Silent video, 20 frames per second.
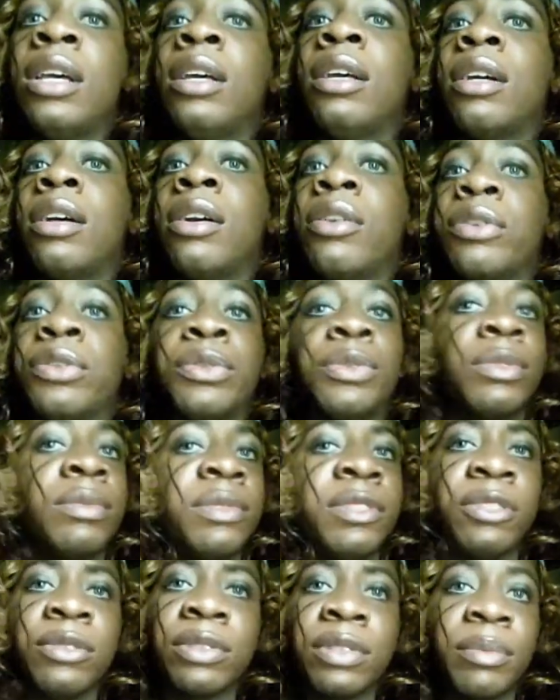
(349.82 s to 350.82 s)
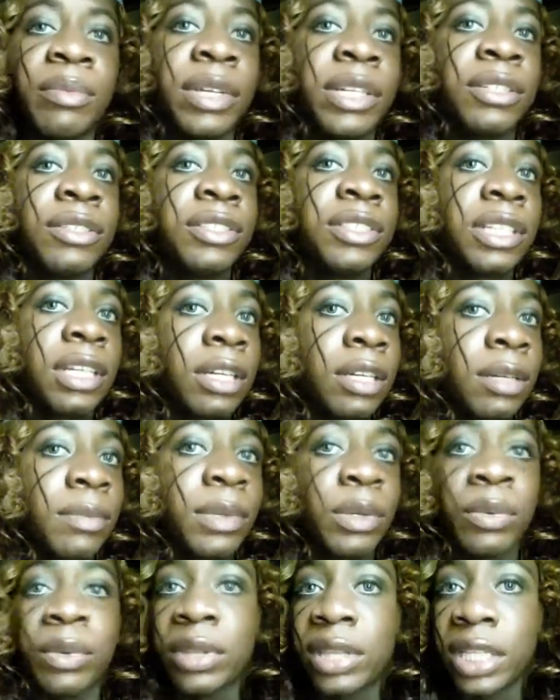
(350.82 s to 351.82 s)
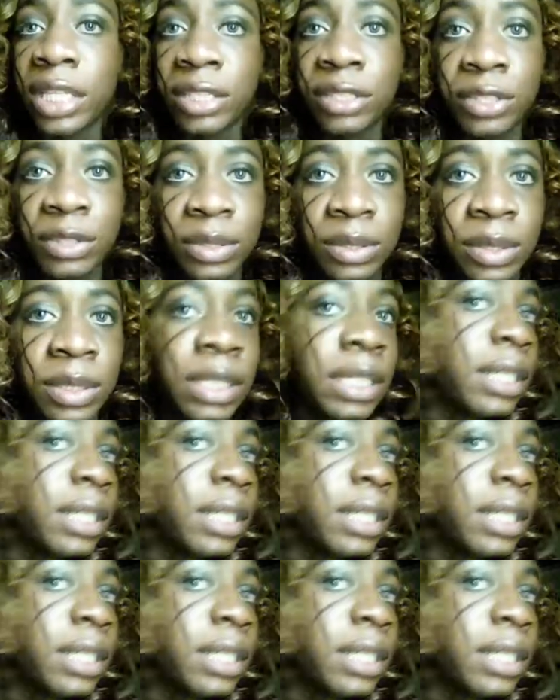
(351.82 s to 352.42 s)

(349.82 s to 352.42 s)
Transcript: or you could be doing a better job at what they're doing,